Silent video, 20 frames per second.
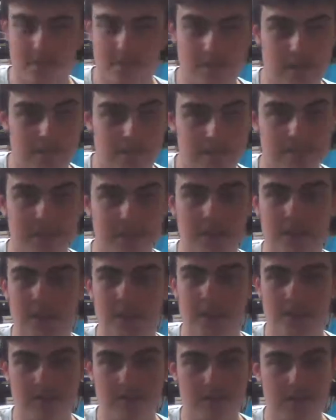that great. Yeah, you
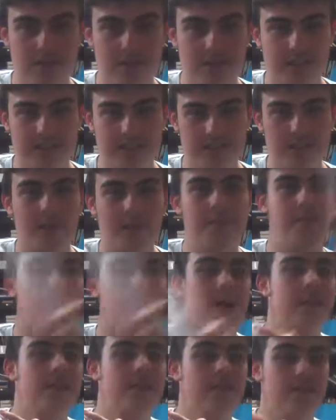can get Chronoses everywhere,
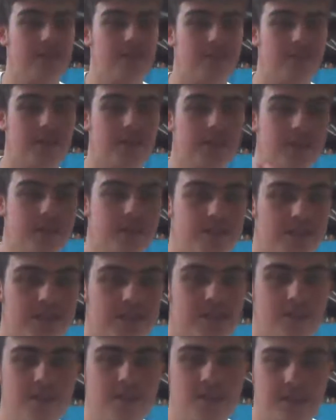but not in Australia.
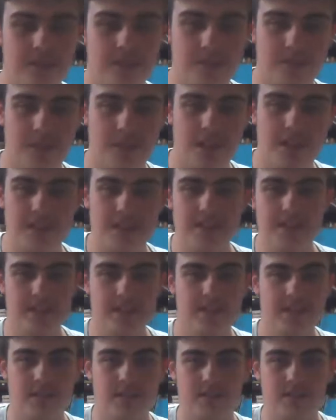So, the plan
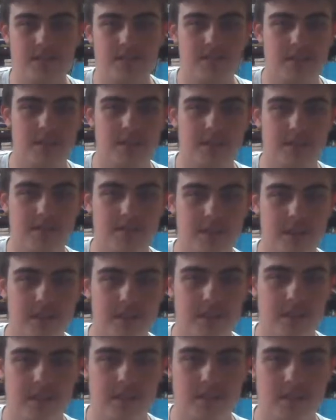is, we're going to make
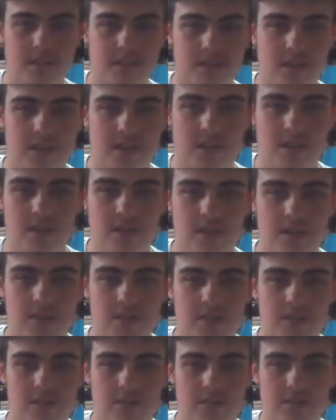this
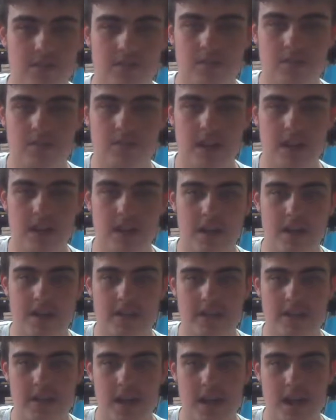into
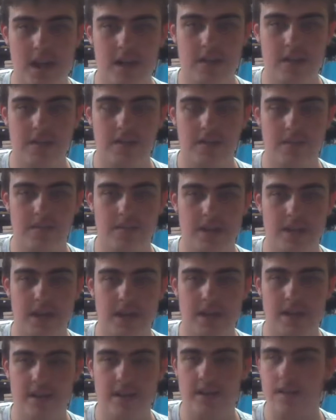a Talon
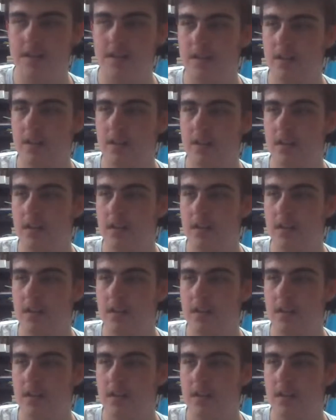mag